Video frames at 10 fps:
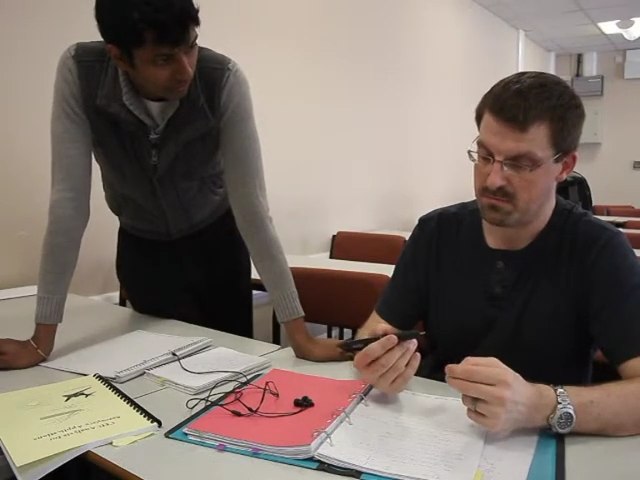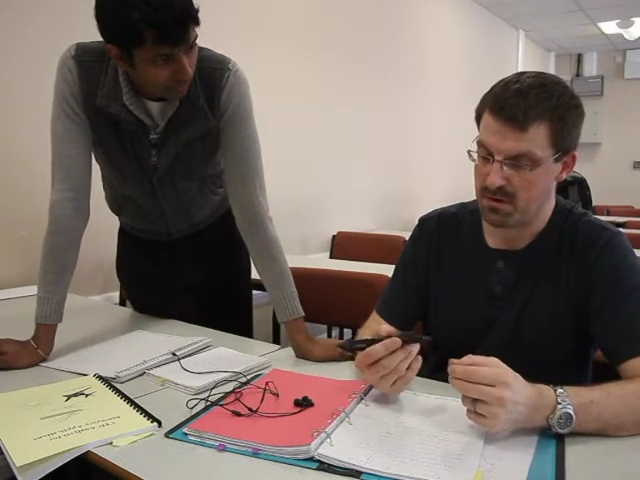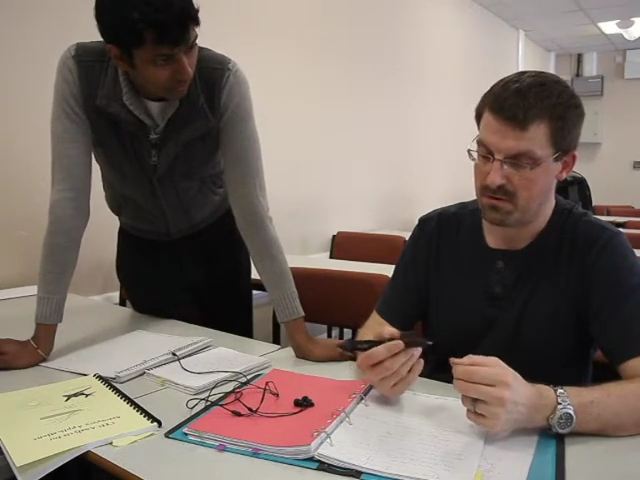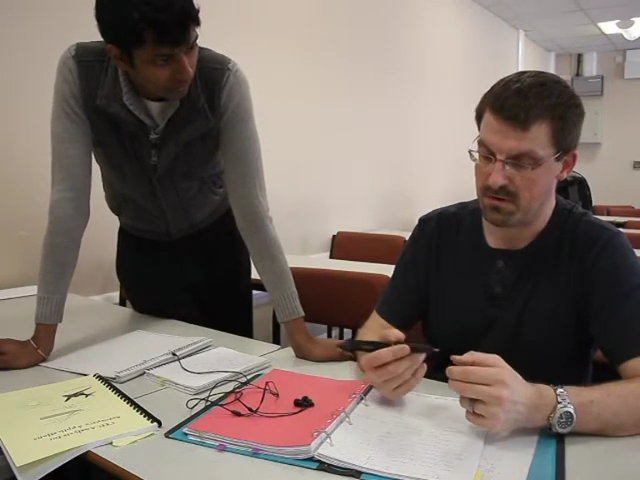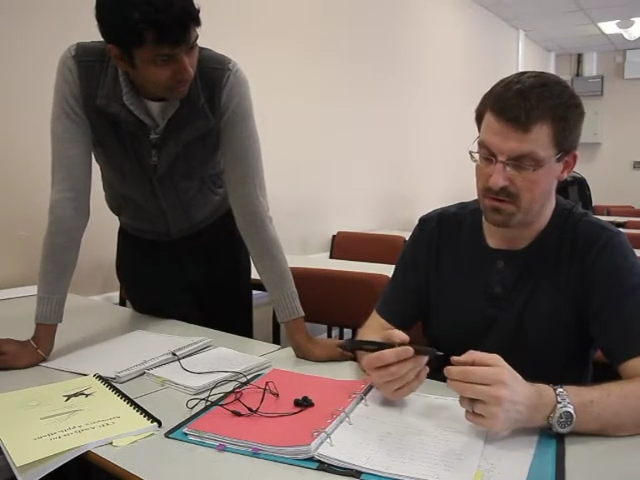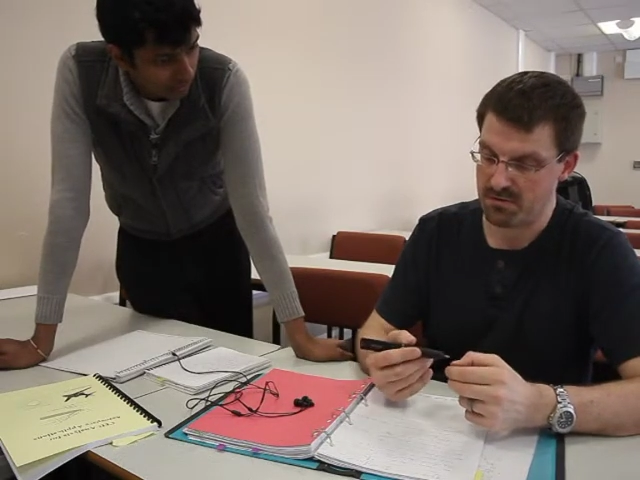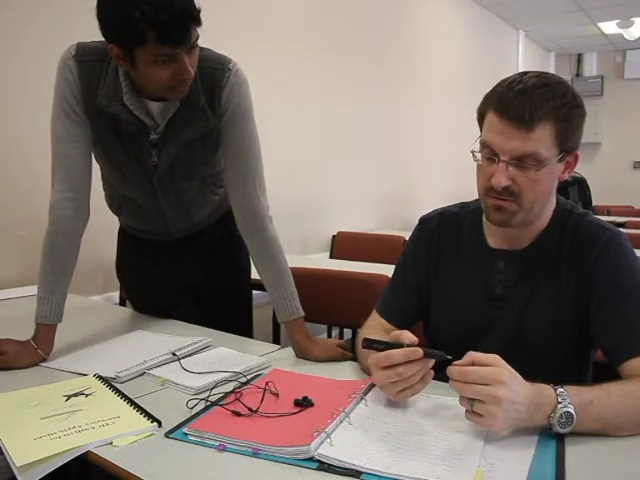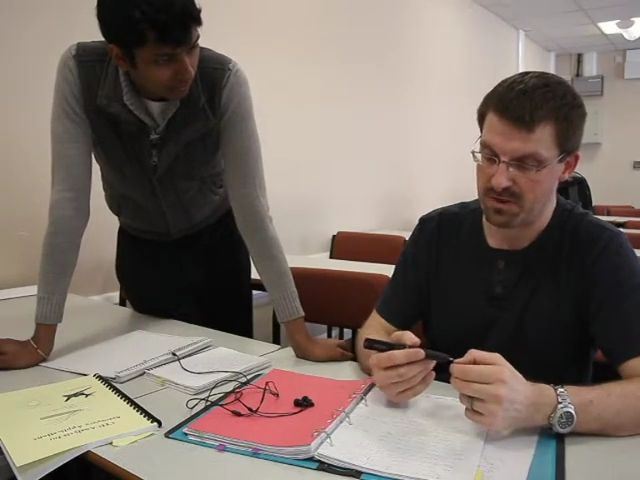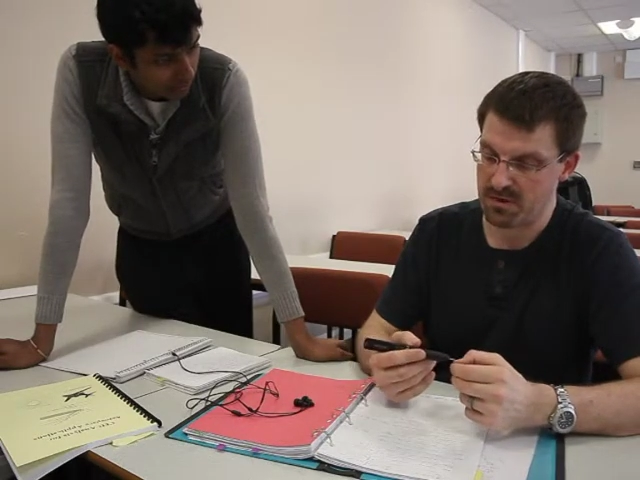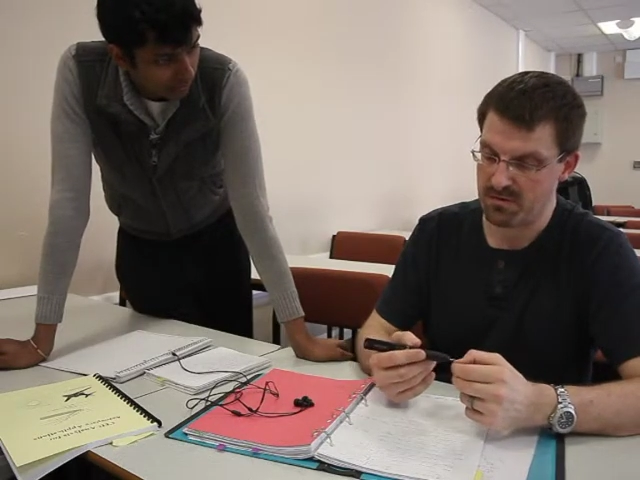I was
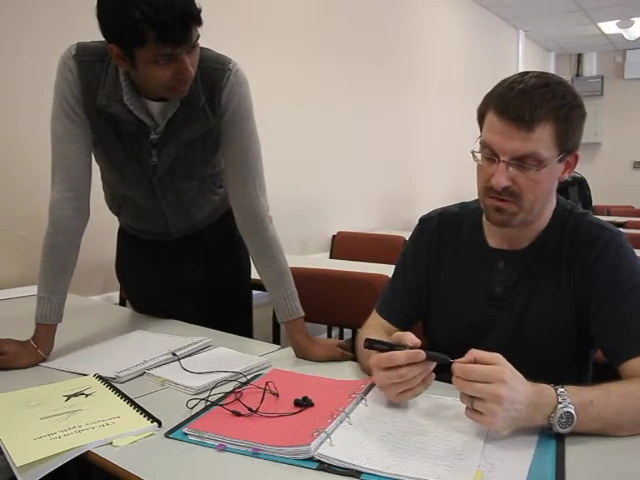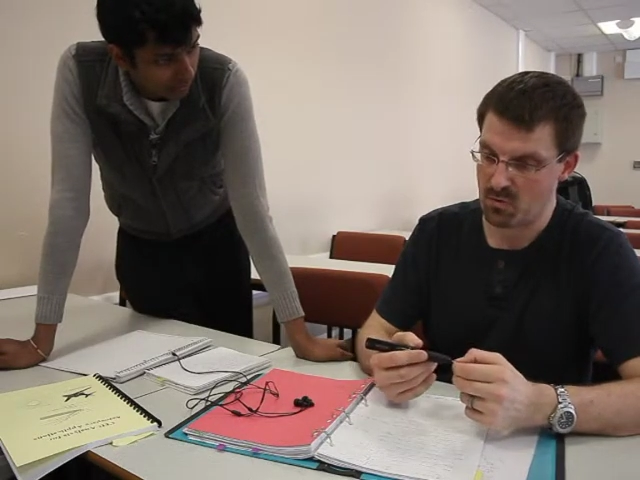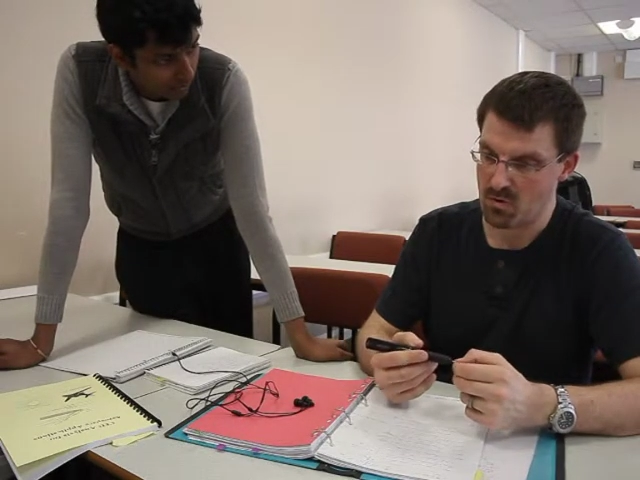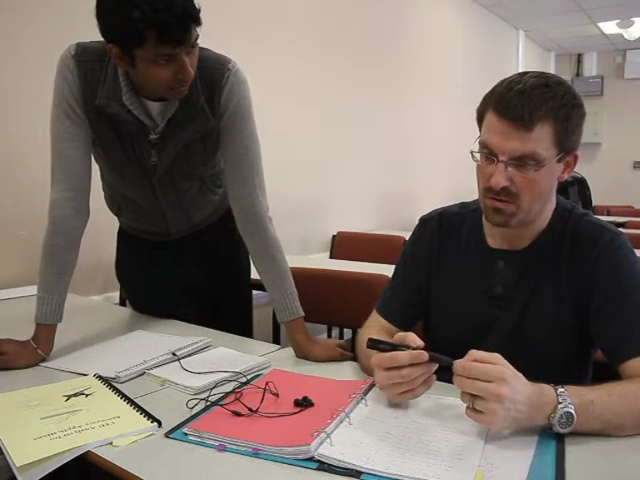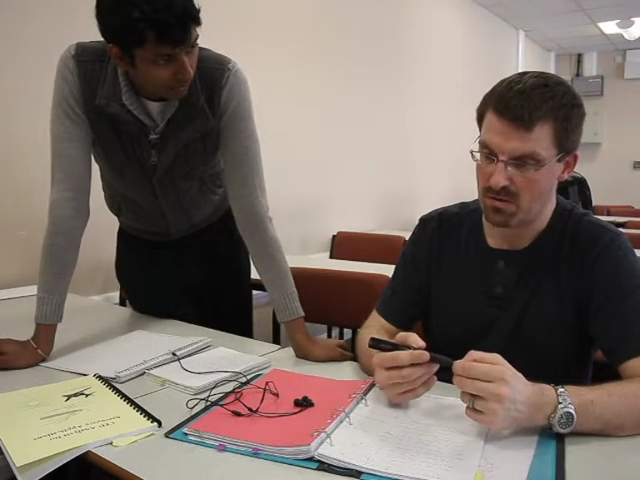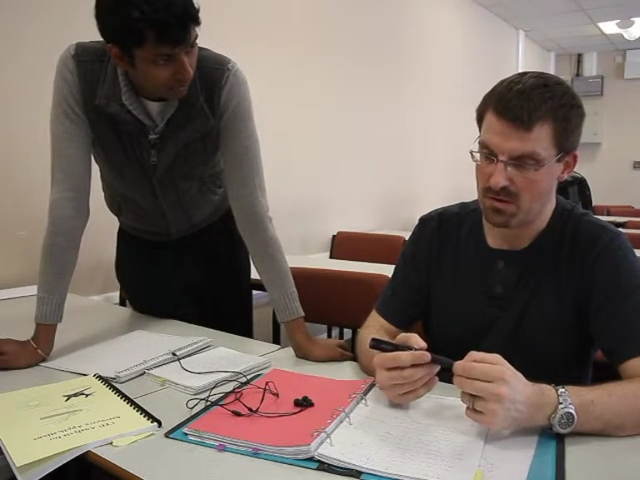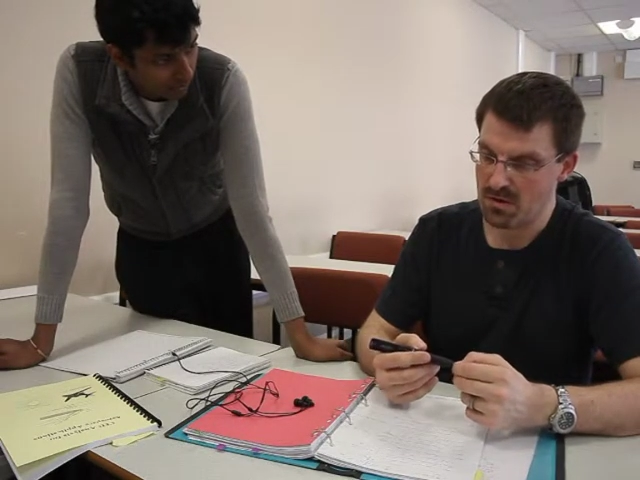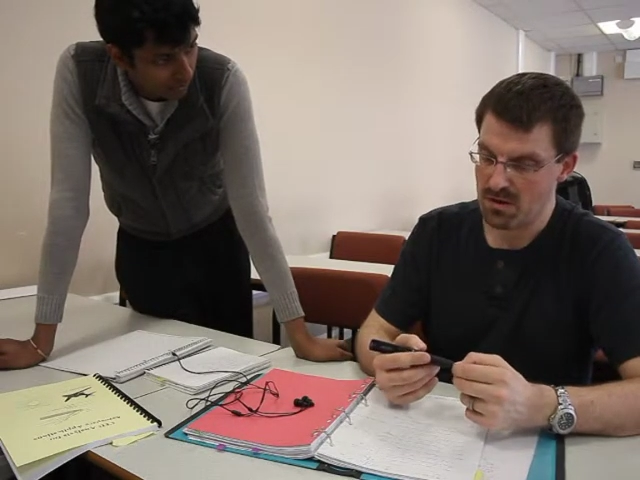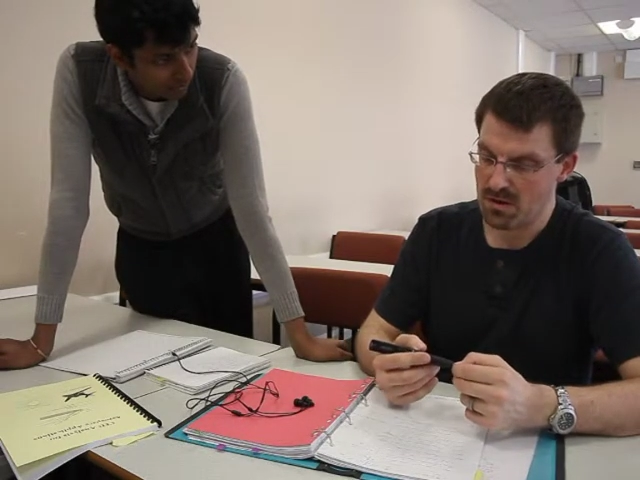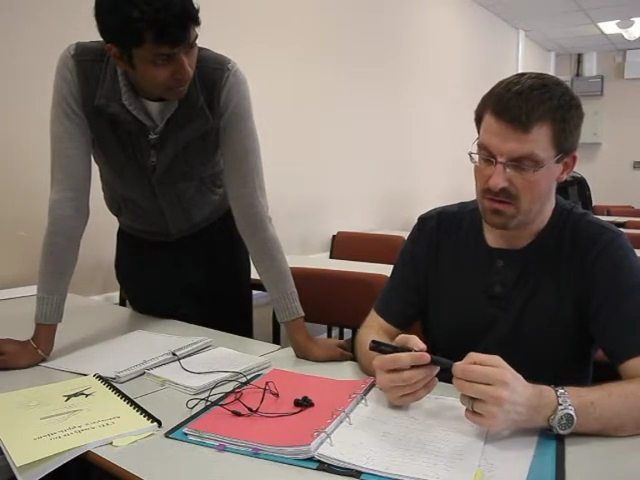already using one,
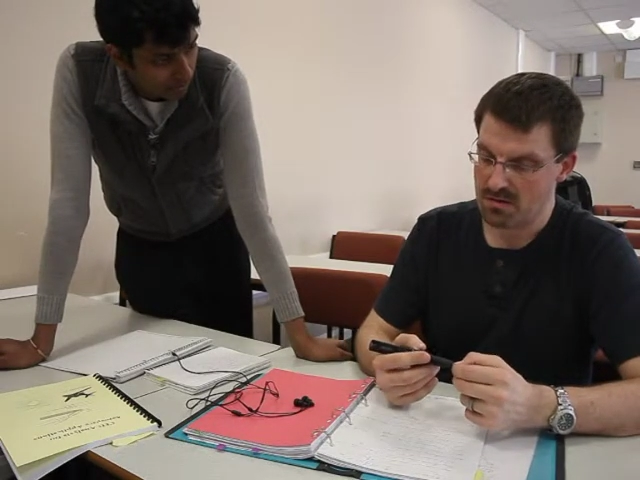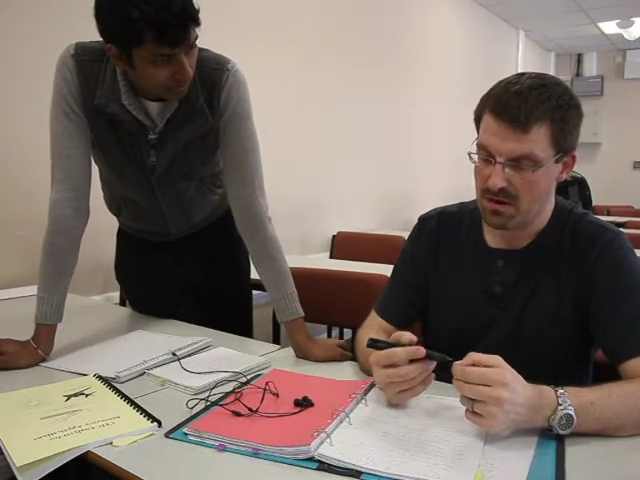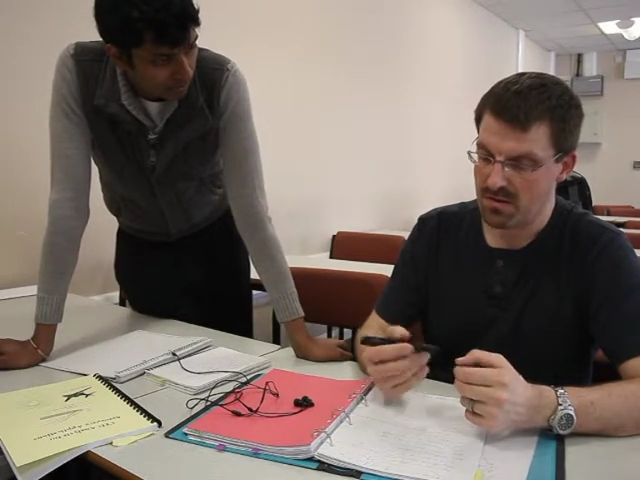so I